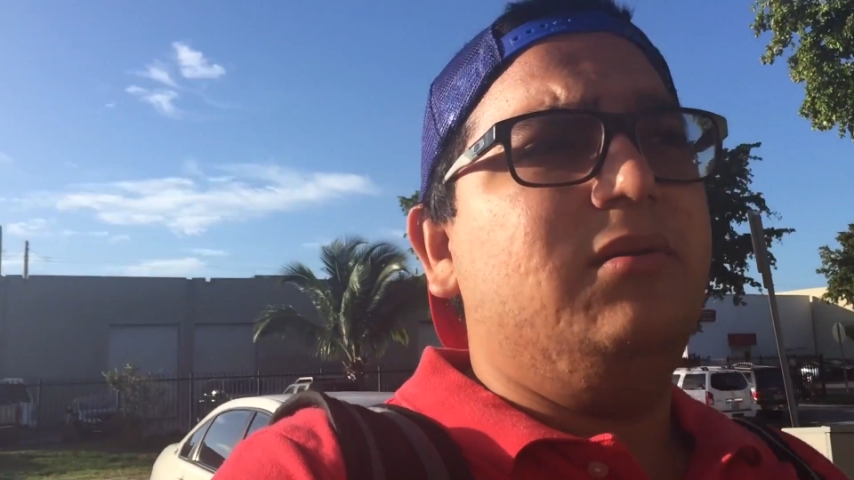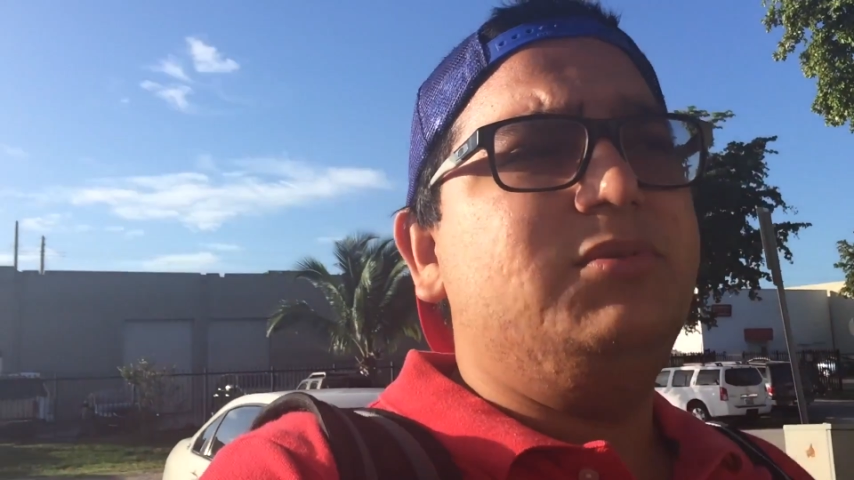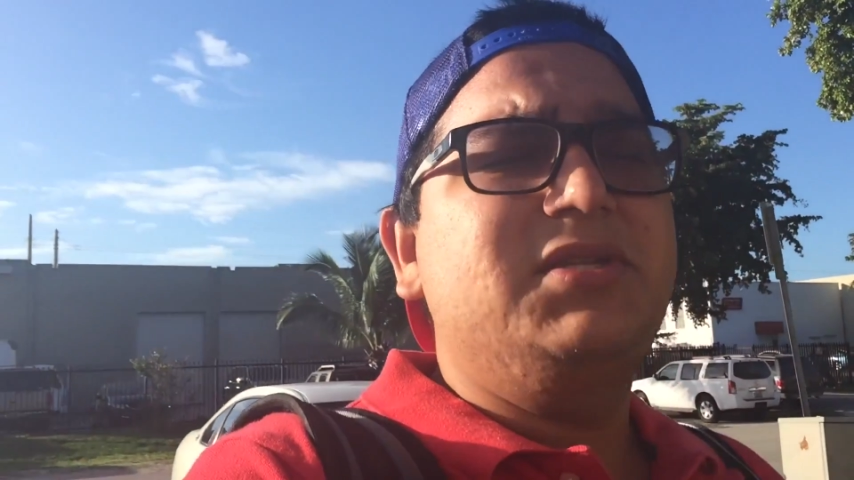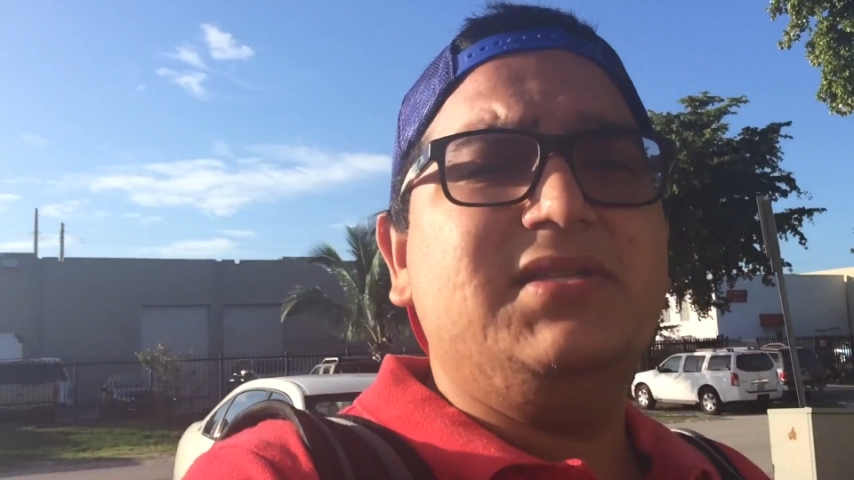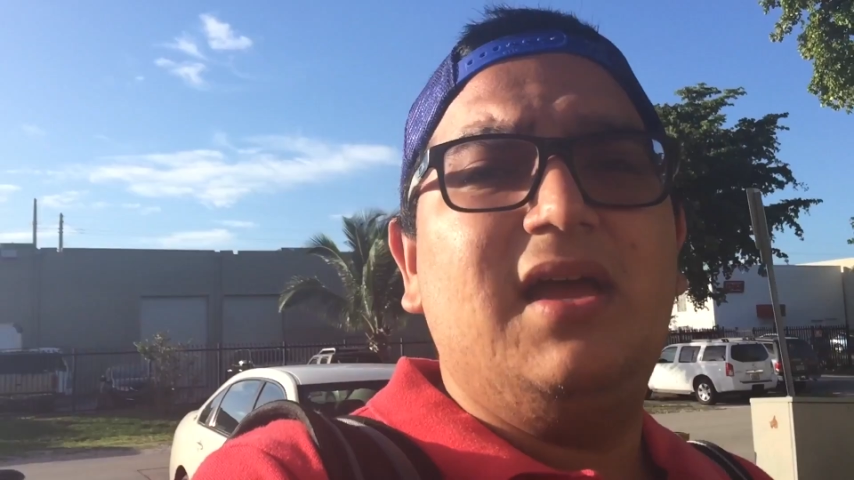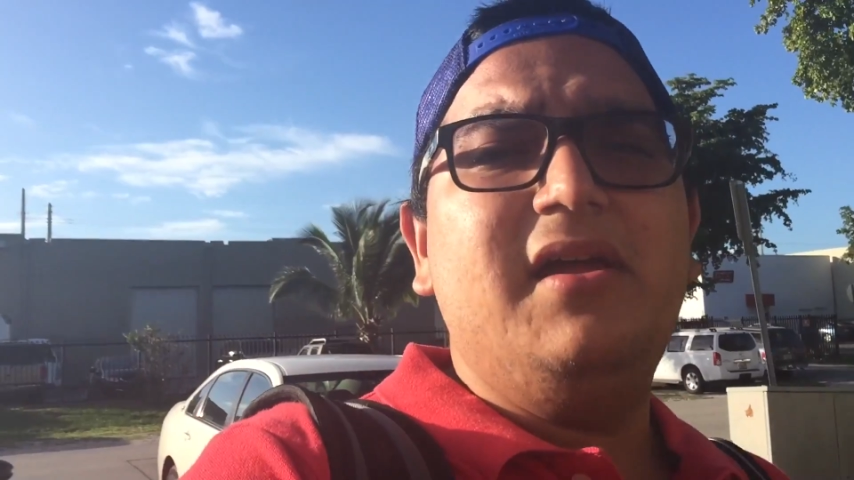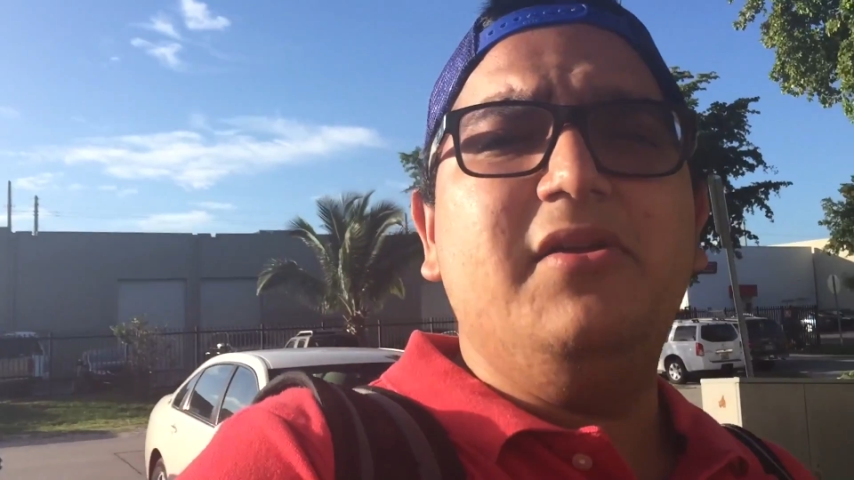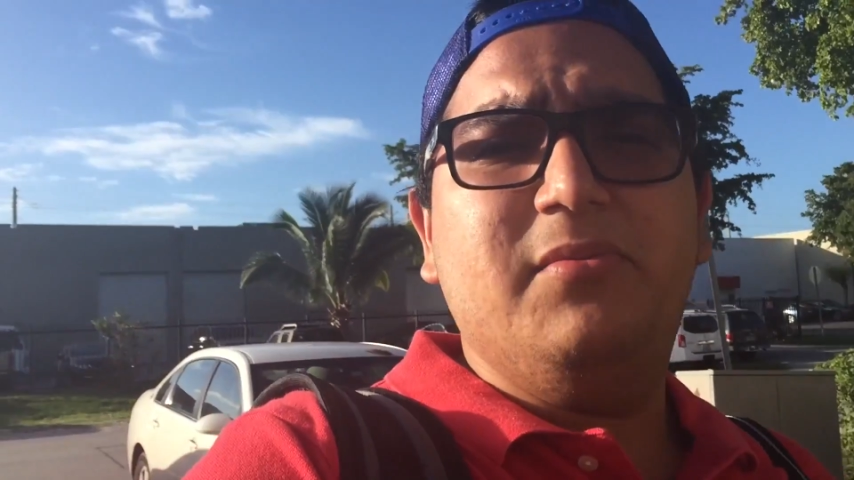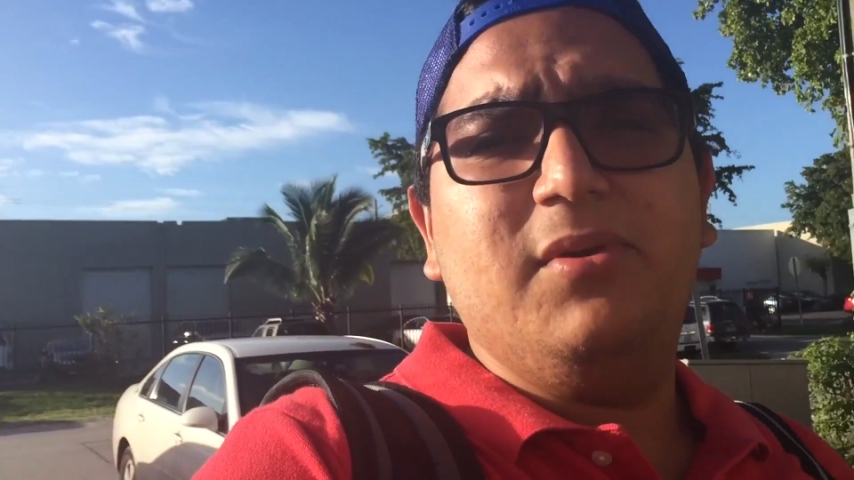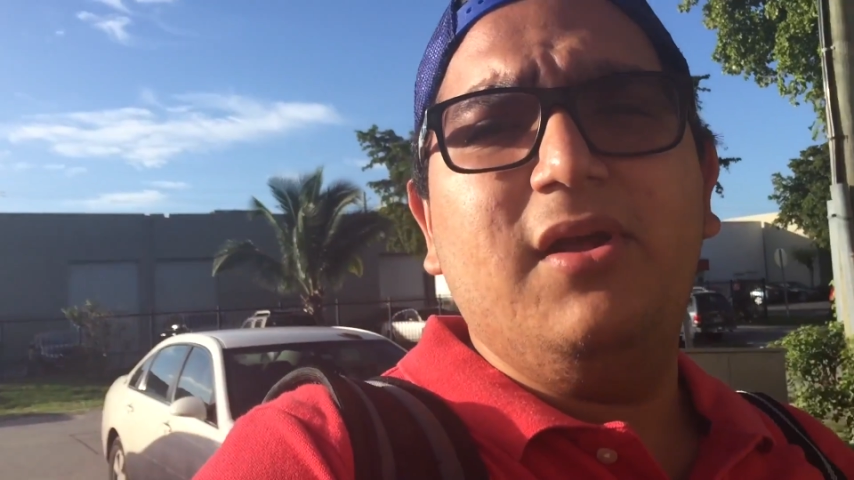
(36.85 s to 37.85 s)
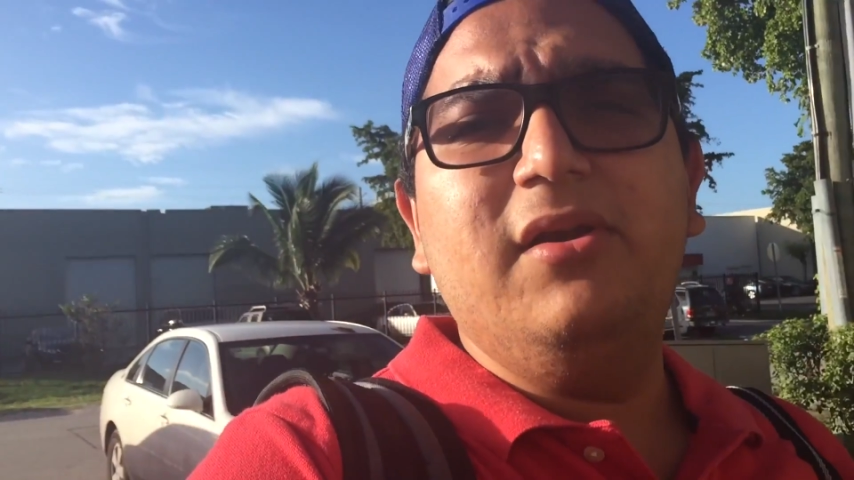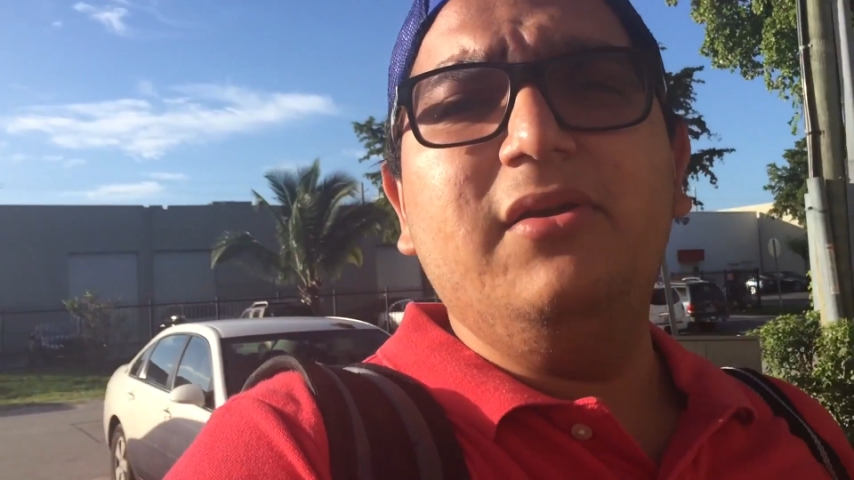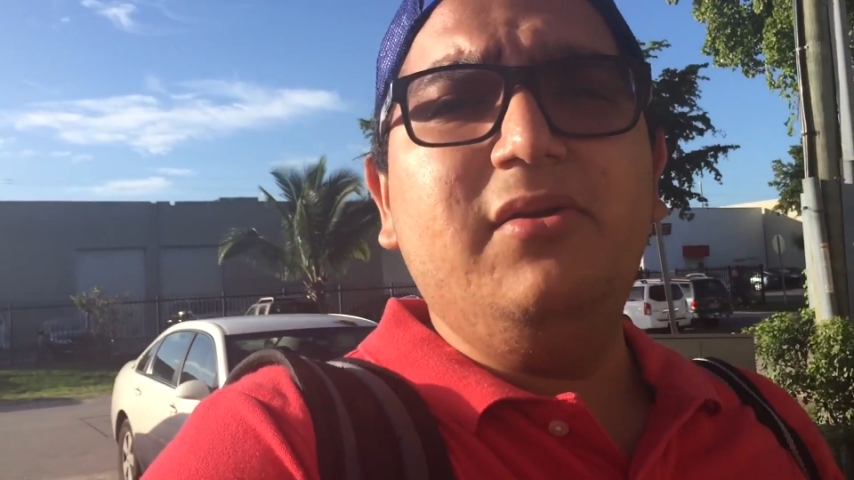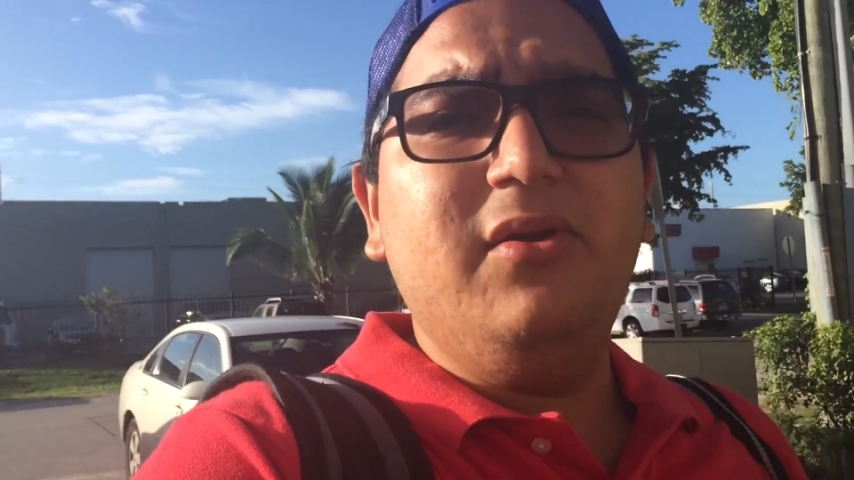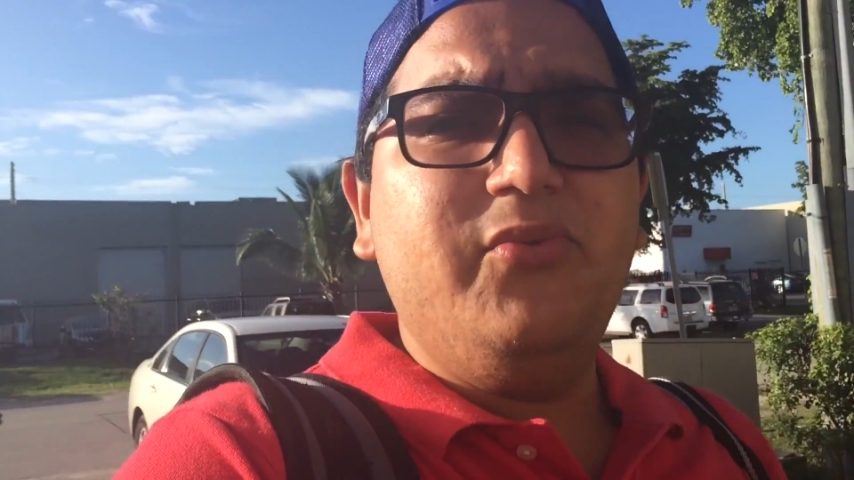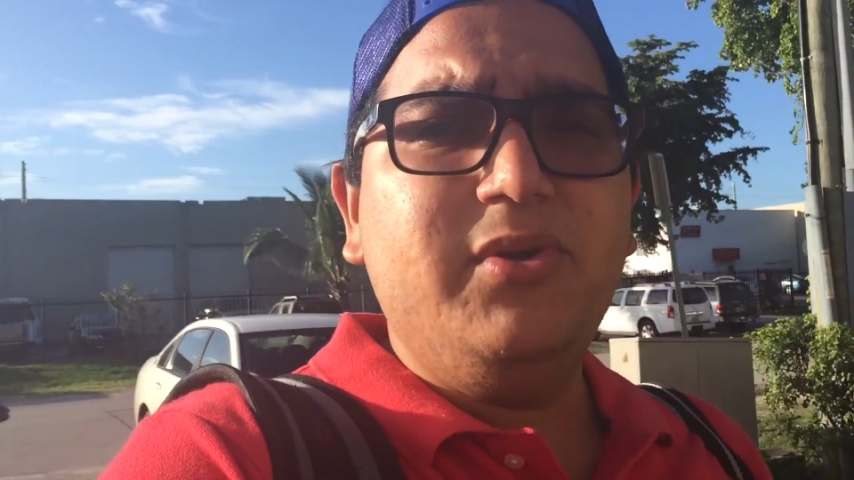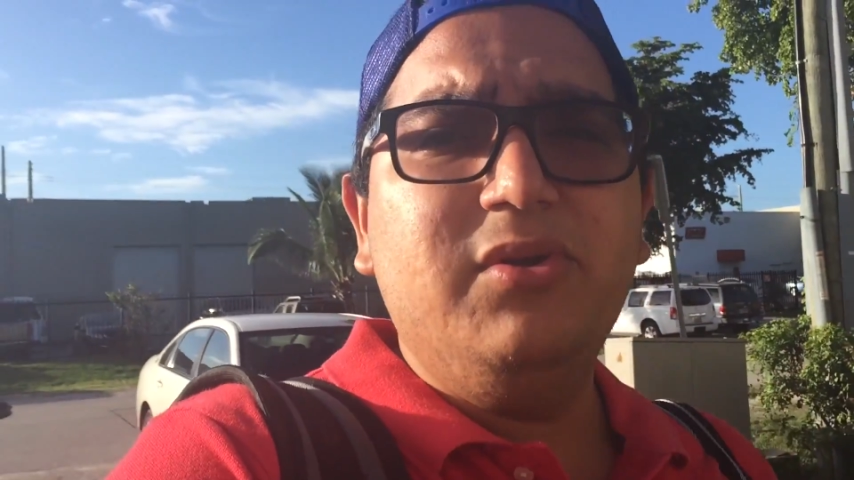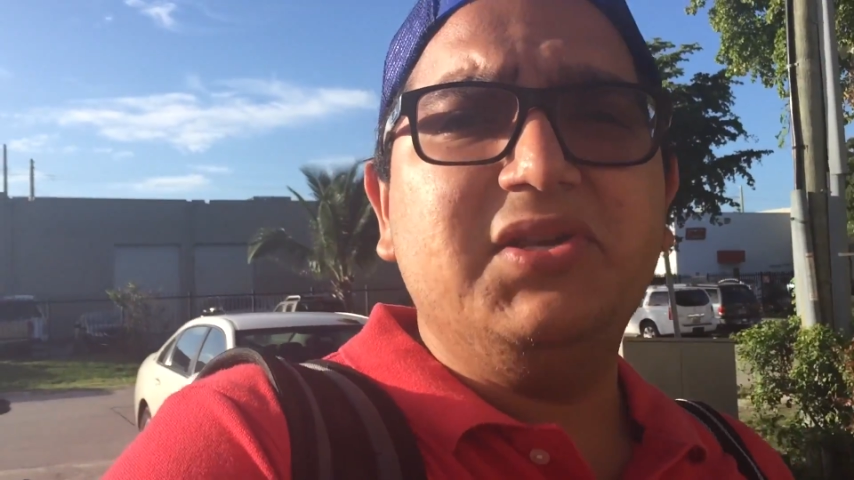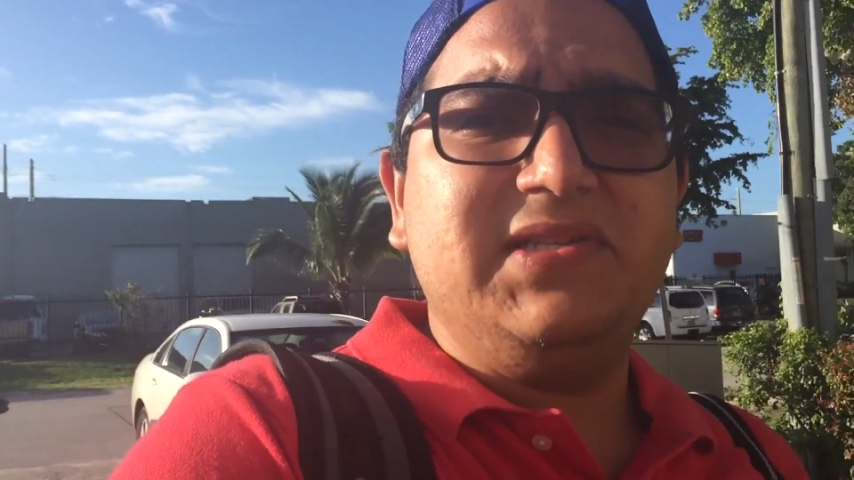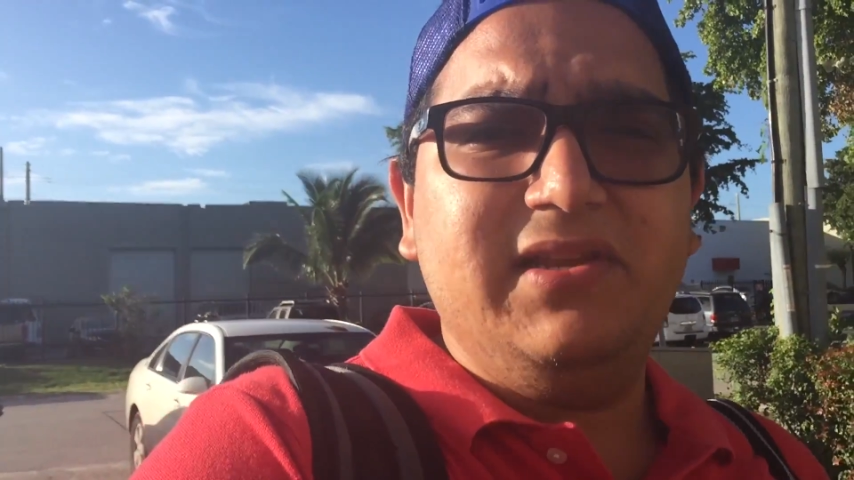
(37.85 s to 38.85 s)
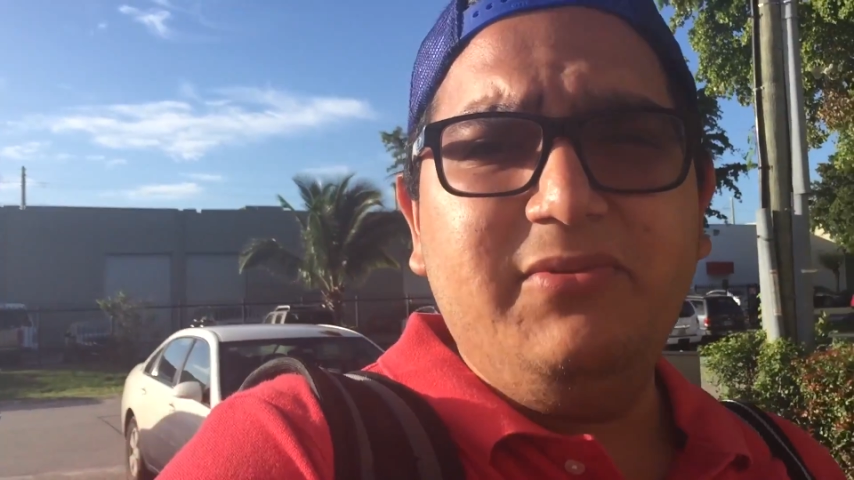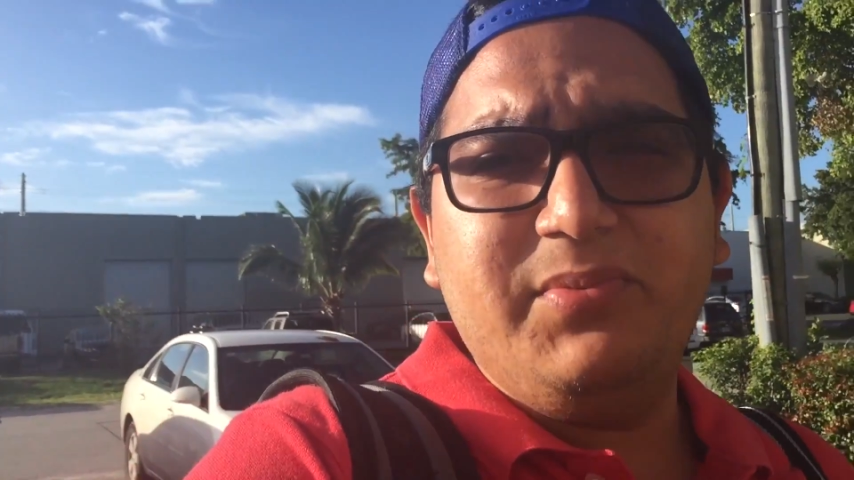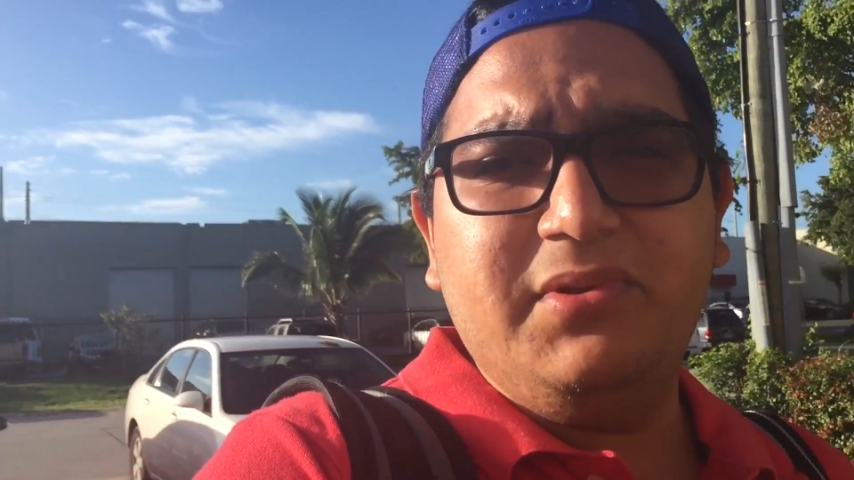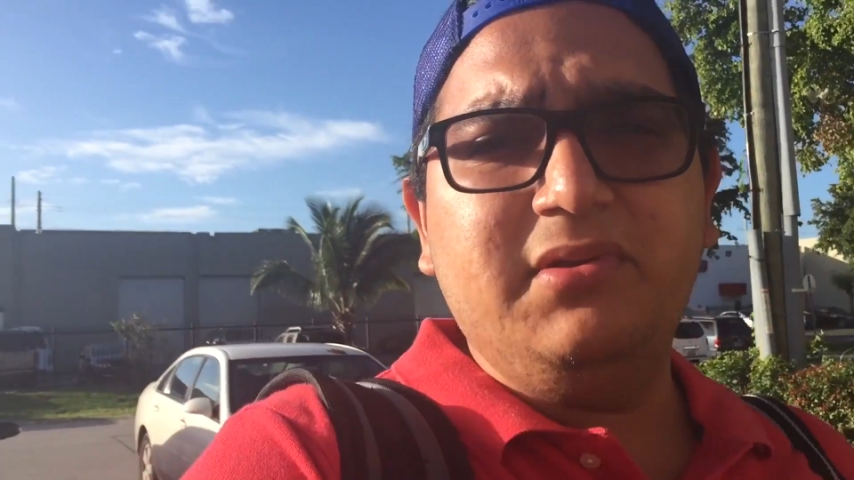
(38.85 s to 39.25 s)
I'm just tired, bro. I don't know. I want to go to sleep.